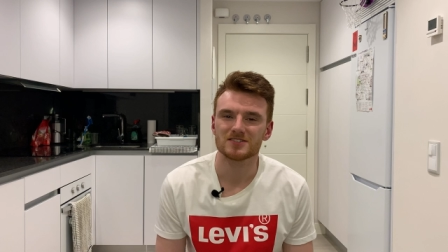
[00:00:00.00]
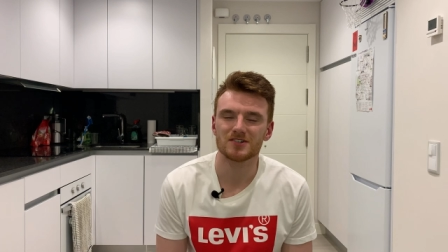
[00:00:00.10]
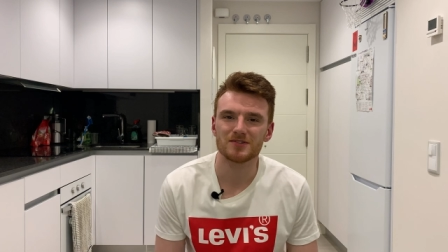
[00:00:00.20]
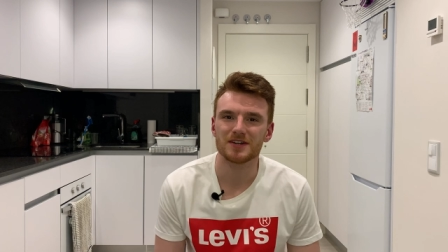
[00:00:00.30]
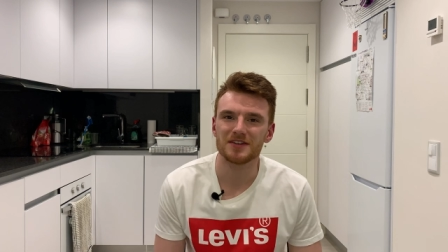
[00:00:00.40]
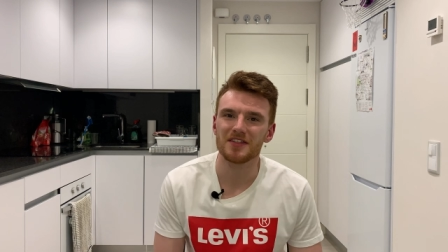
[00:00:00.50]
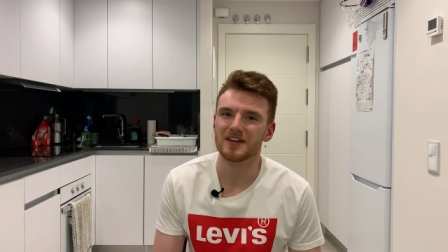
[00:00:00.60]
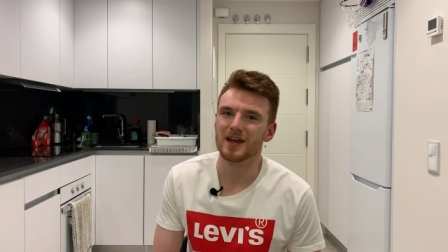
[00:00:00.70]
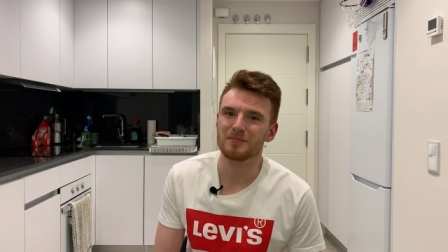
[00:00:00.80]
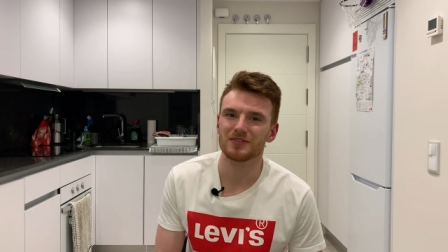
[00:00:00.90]
So,
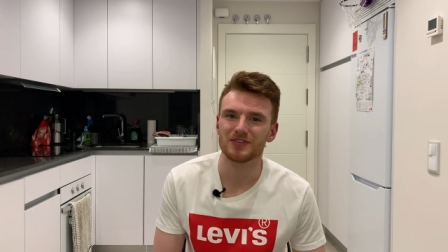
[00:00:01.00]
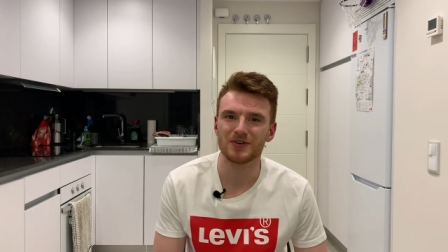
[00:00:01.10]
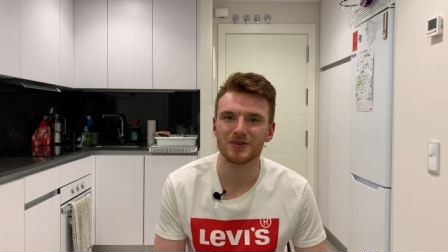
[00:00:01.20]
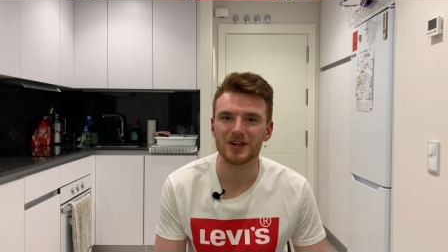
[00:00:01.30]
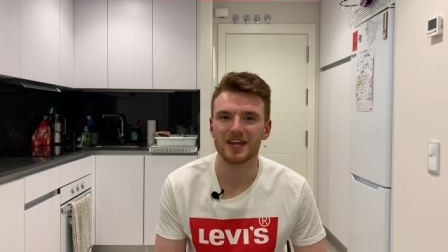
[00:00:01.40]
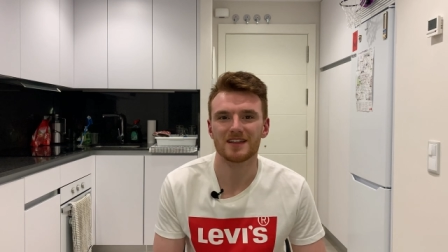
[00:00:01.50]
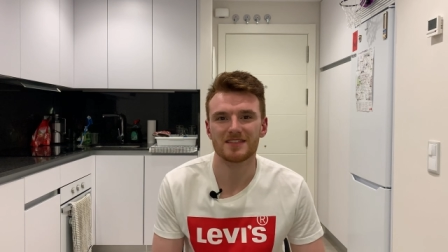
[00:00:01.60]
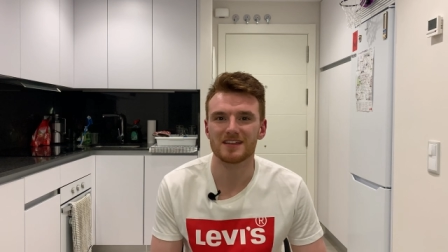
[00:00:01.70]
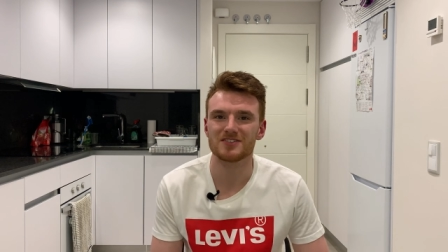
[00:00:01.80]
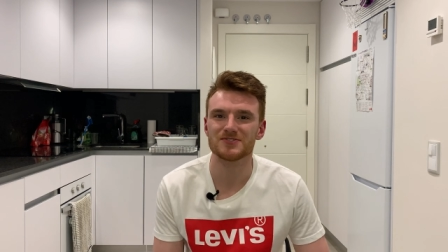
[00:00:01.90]
another episode in
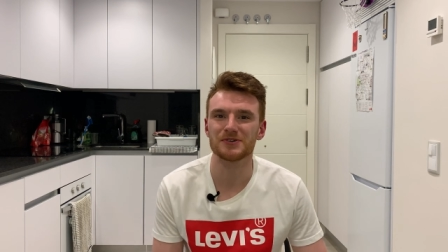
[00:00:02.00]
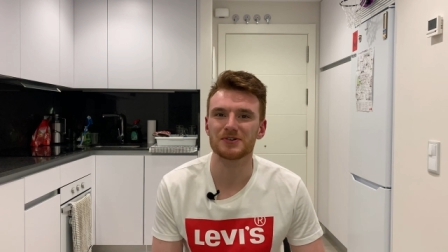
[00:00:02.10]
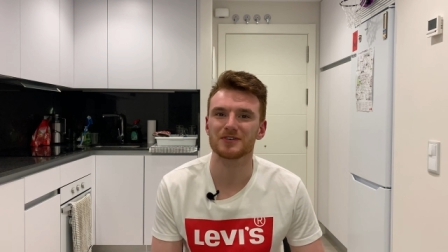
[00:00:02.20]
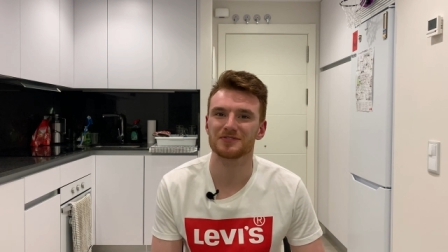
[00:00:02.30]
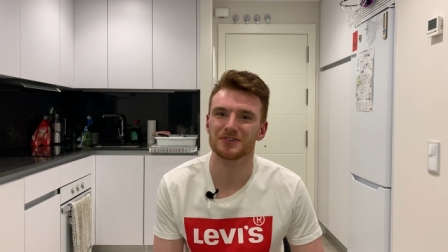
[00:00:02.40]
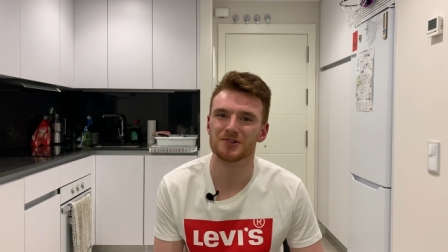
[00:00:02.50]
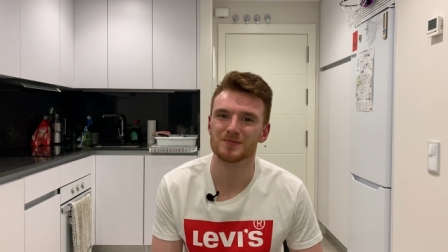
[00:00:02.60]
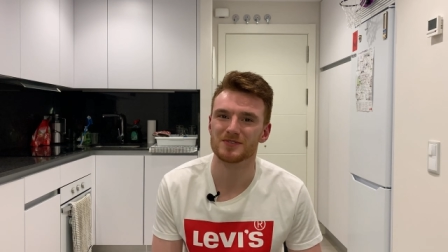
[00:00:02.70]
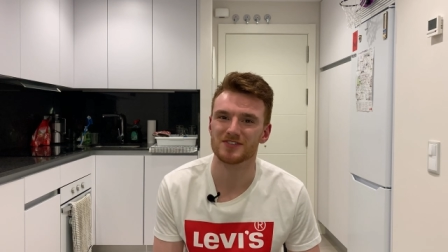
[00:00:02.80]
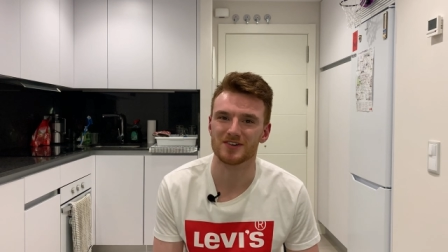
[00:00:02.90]
the Tour of
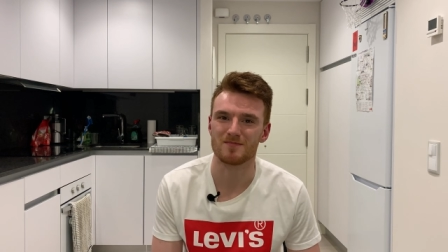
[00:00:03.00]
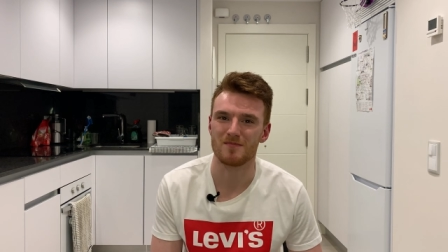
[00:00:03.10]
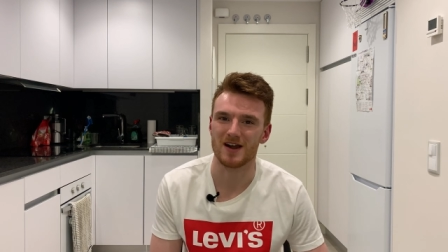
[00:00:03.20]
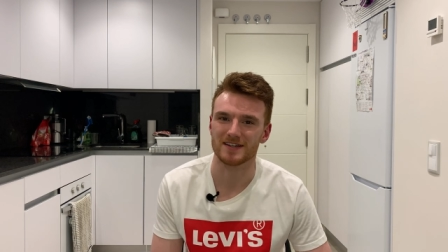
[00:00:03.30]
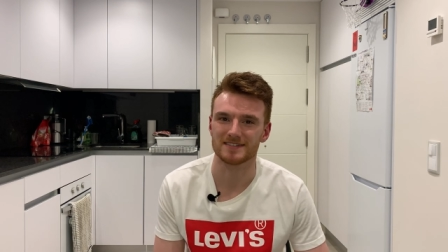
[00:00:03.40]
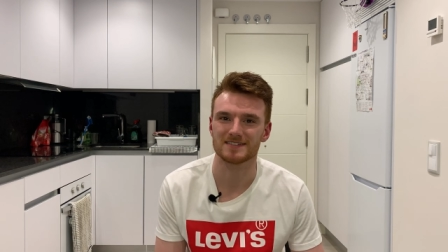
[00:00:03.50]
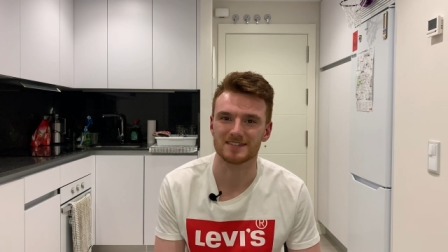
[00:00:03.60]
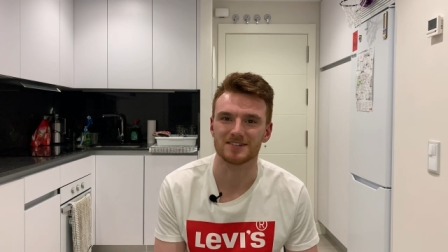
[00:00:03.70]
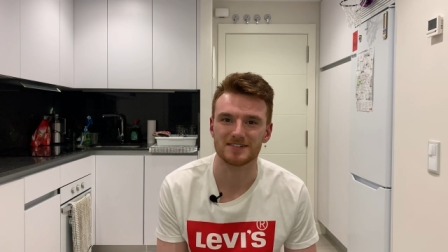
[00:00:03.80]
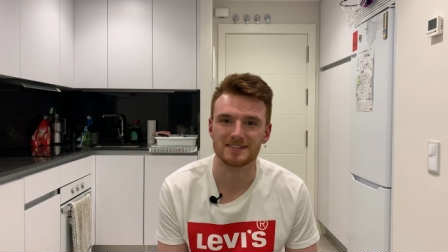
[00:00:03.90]
Europe stock market
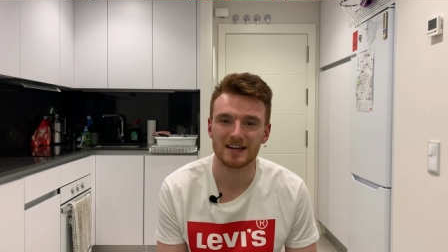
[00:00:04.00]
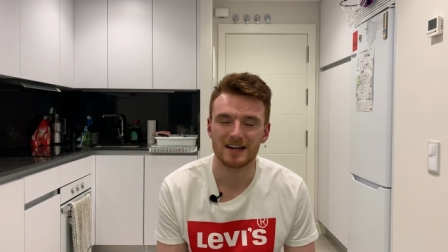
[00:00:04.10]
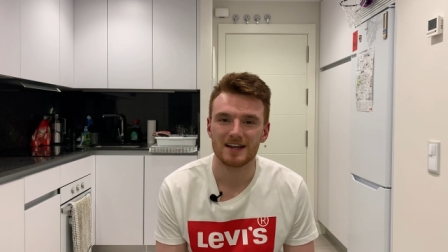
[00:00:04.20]
series.